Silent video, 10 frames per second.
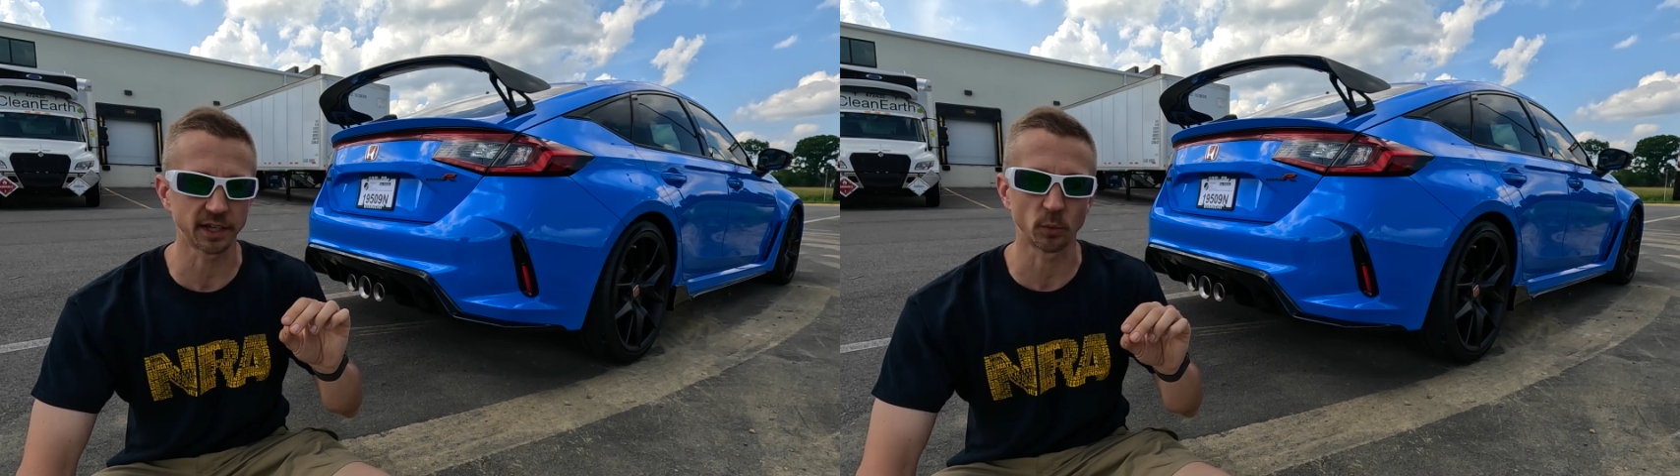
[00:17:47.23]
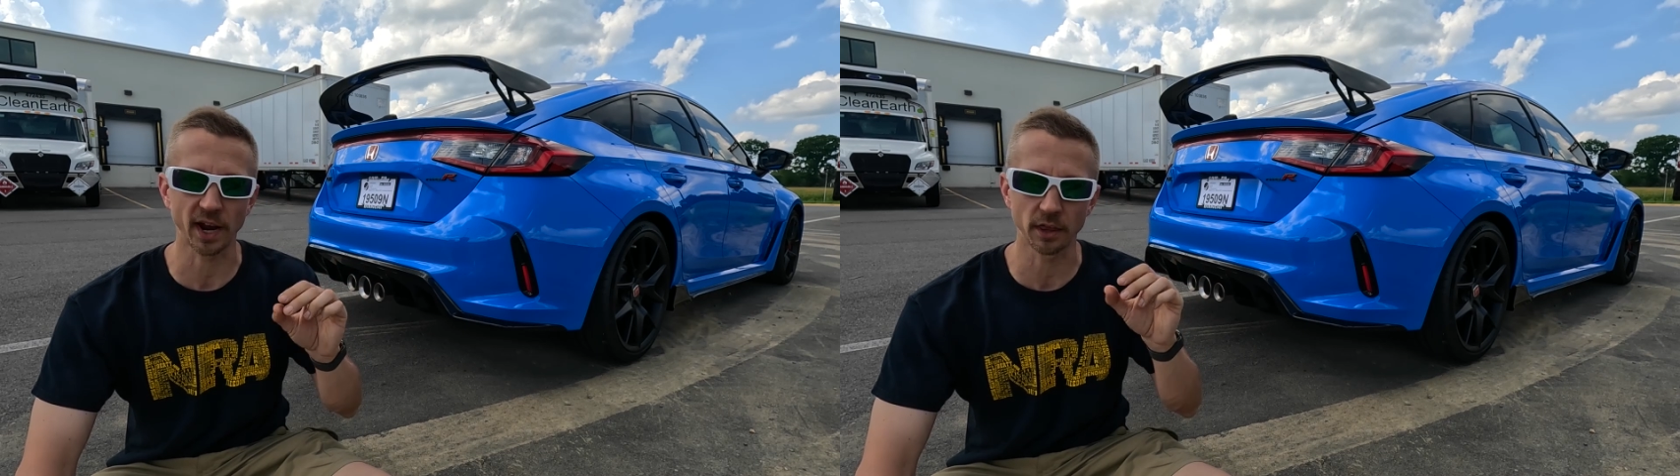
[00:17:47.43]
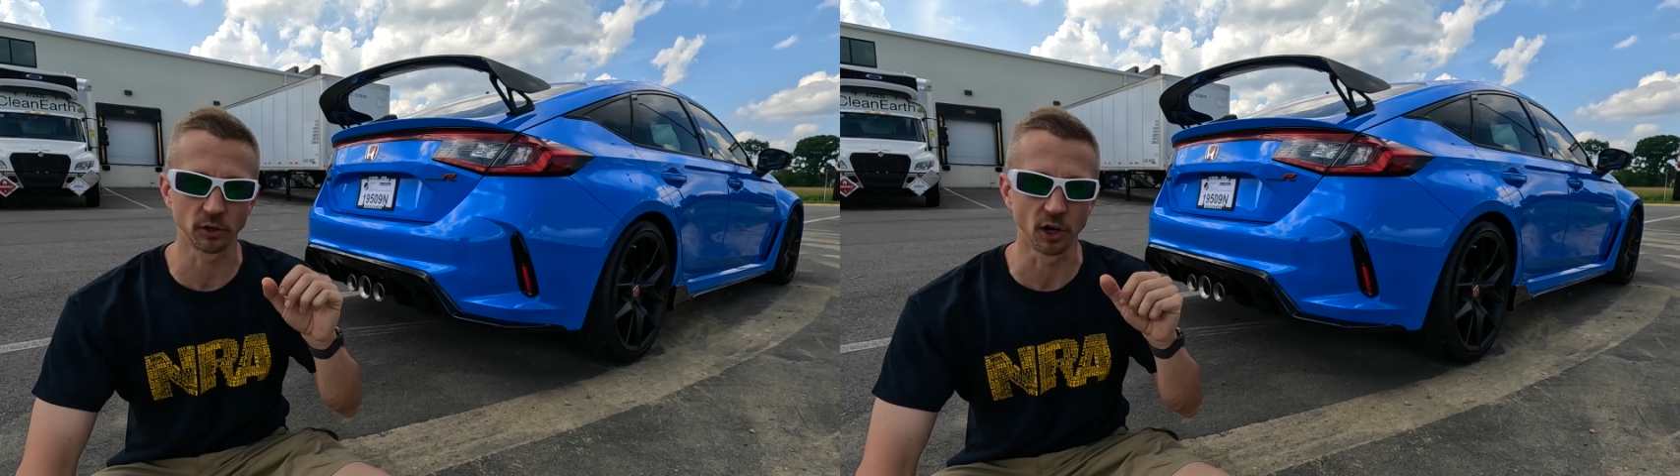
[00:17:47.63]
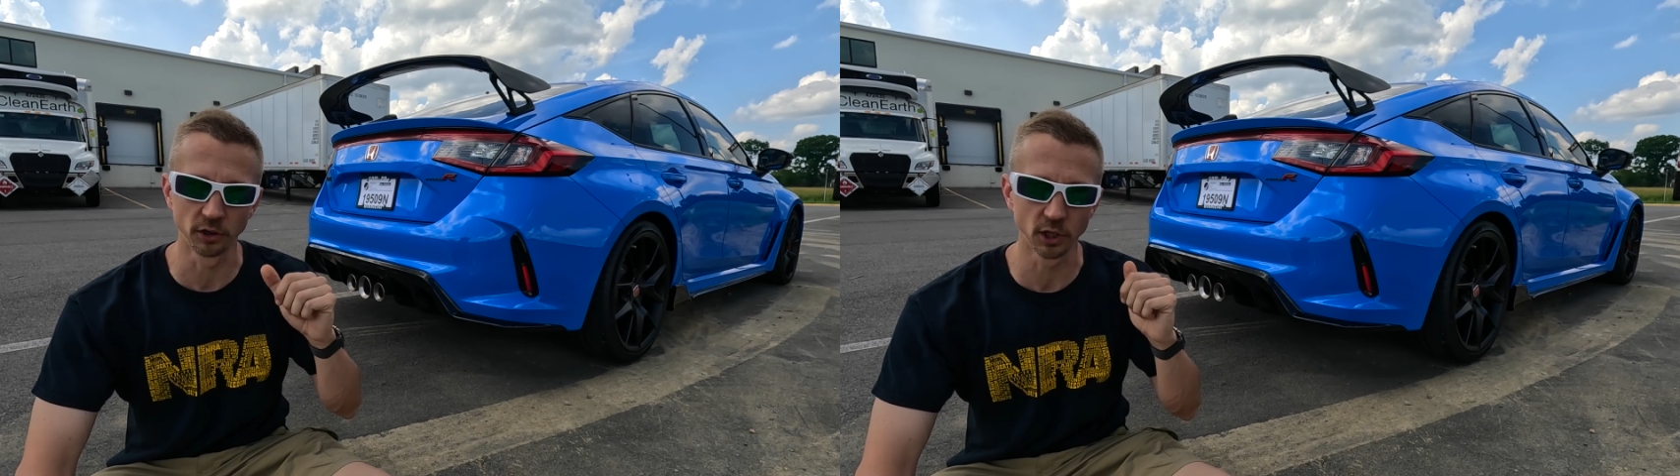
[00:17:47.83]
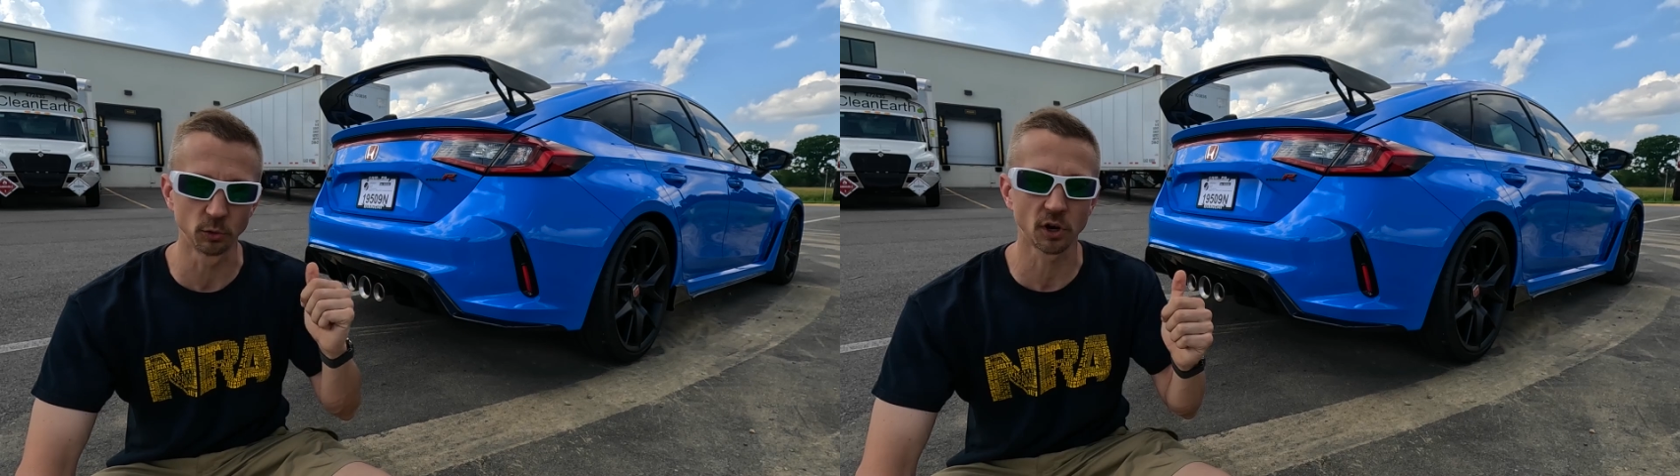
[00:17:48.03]
They rather
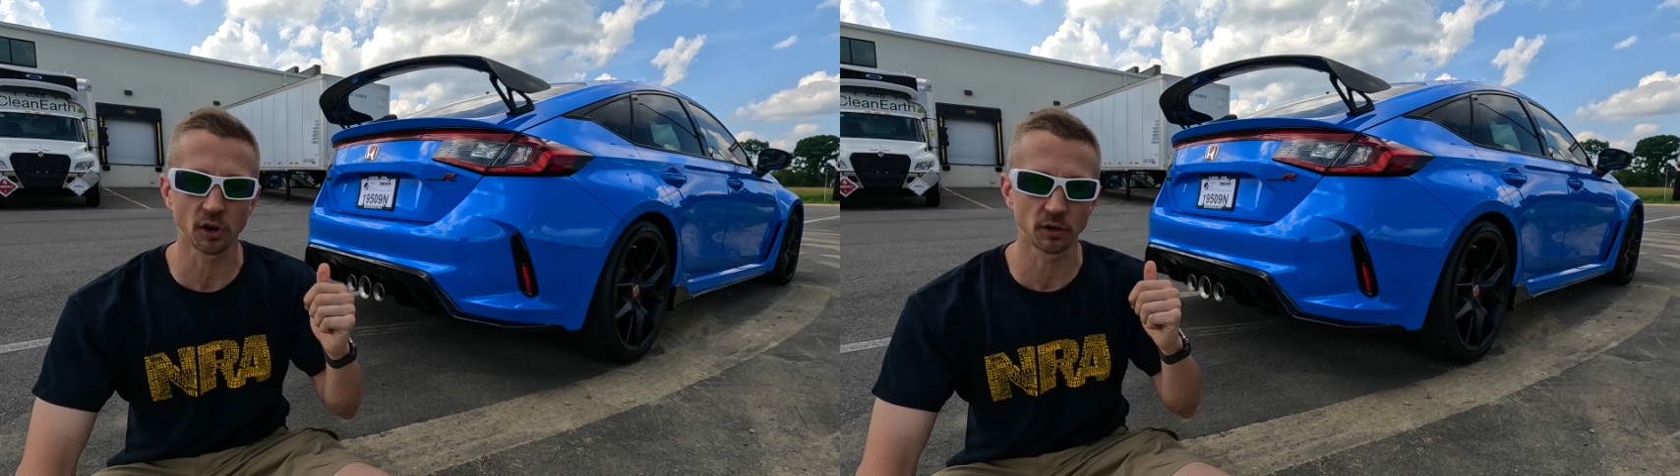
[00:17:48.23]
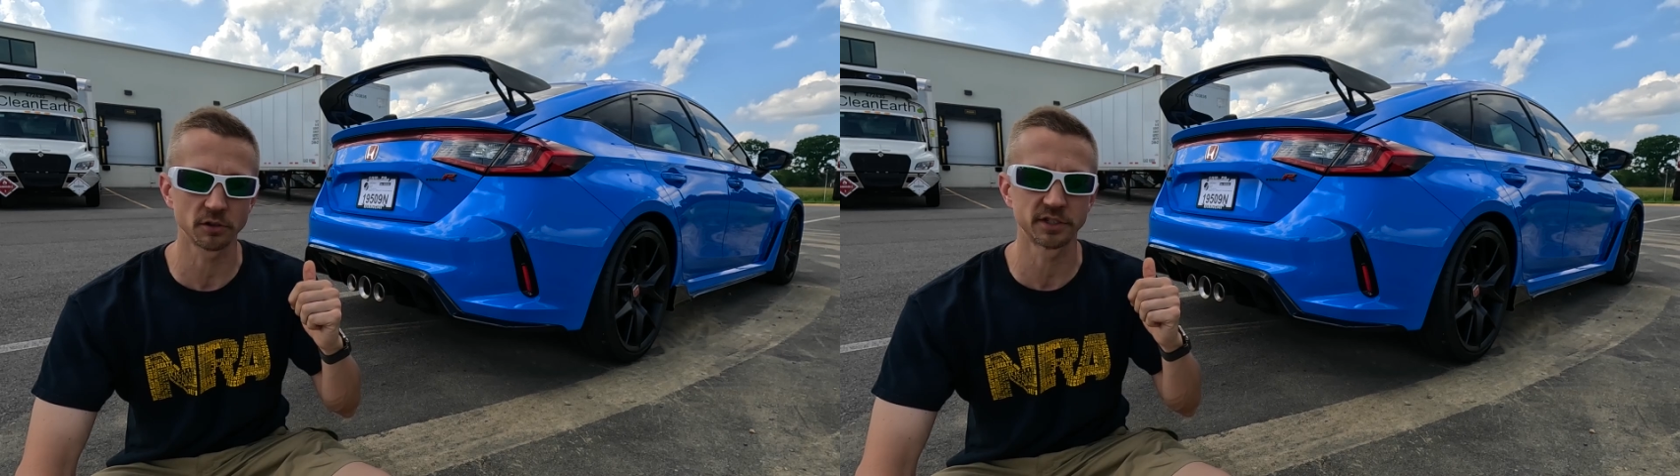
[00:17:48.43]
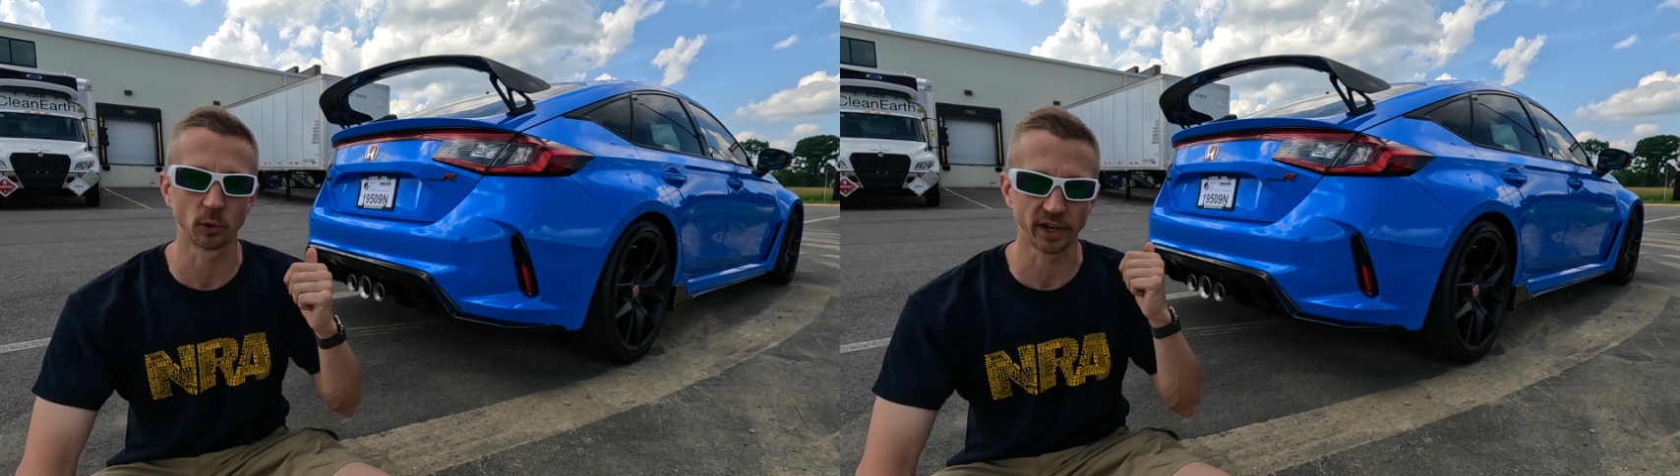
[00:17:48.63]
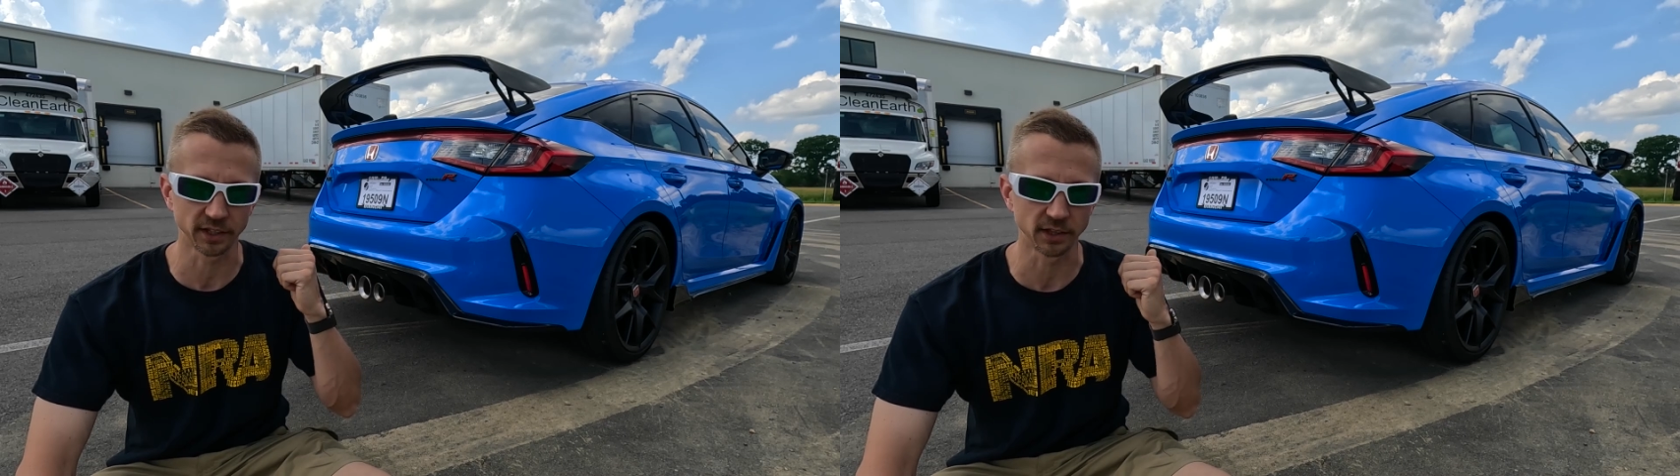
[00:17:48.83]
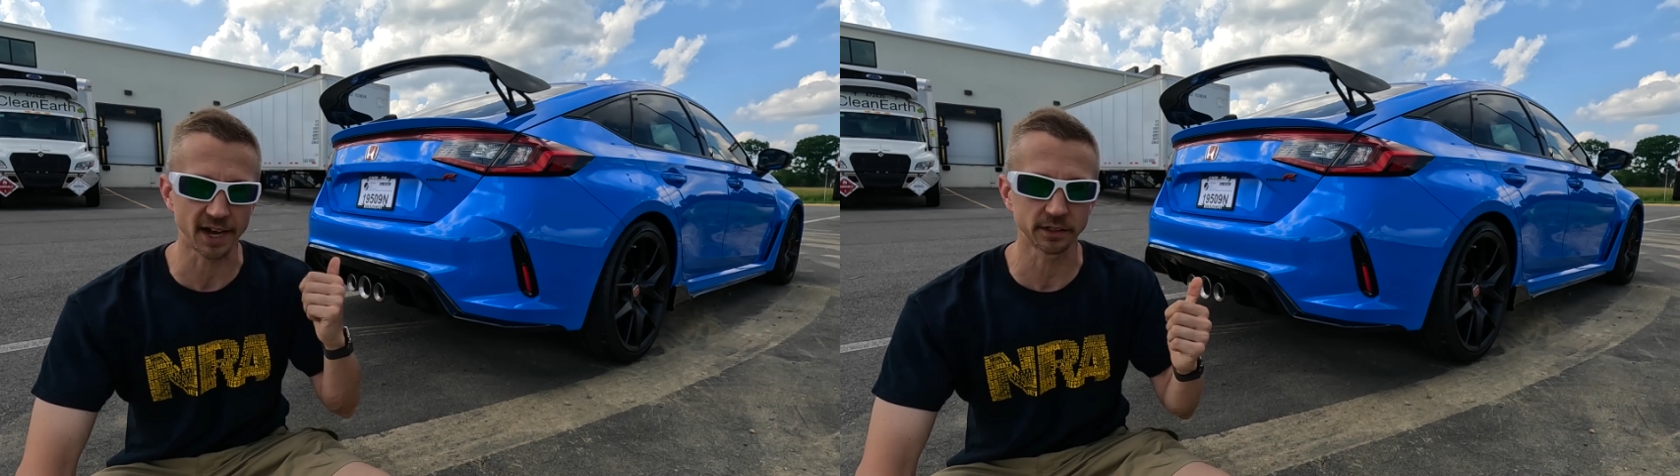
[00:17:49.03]
unload cars that are at
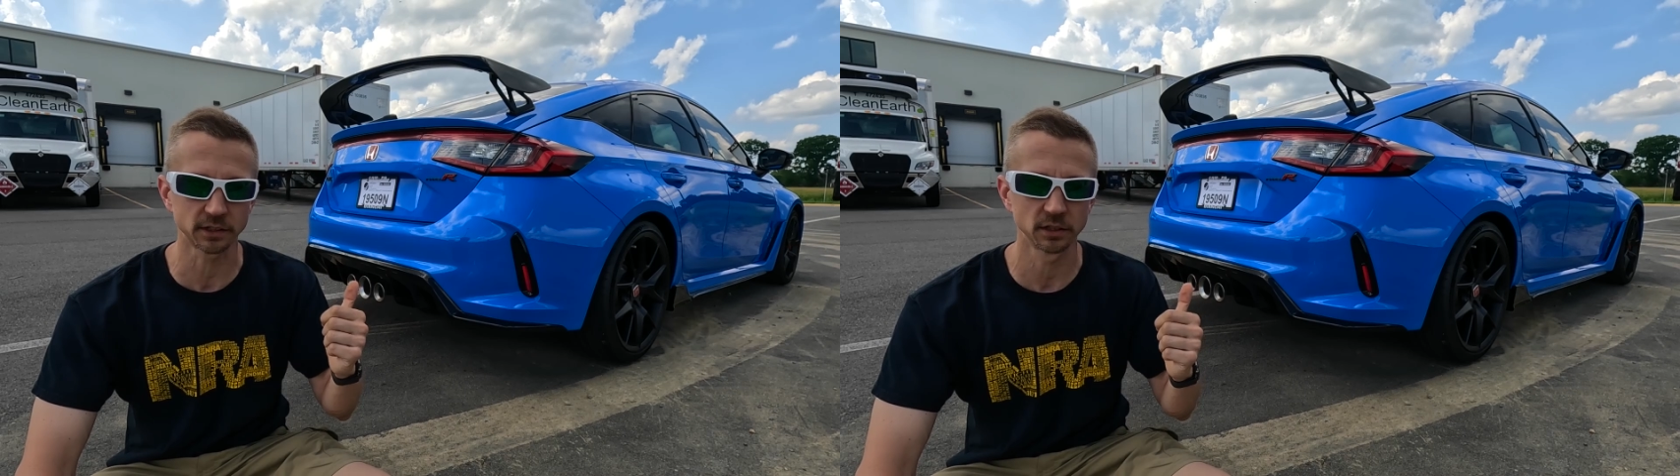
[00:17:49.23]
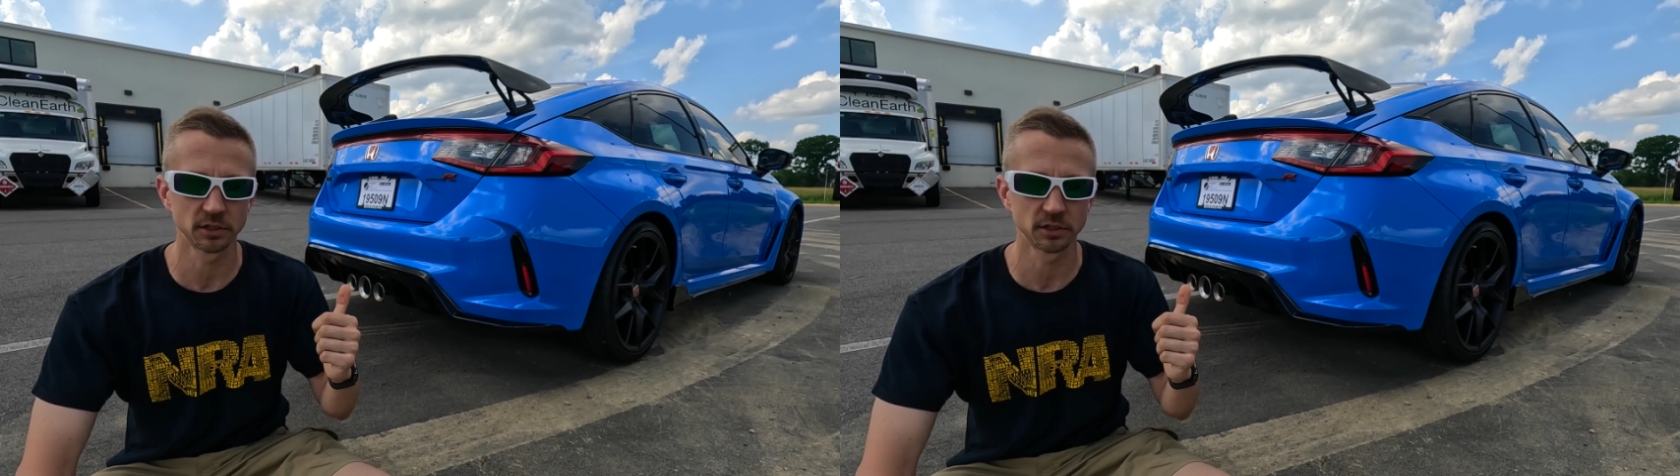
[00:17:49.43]
the lot.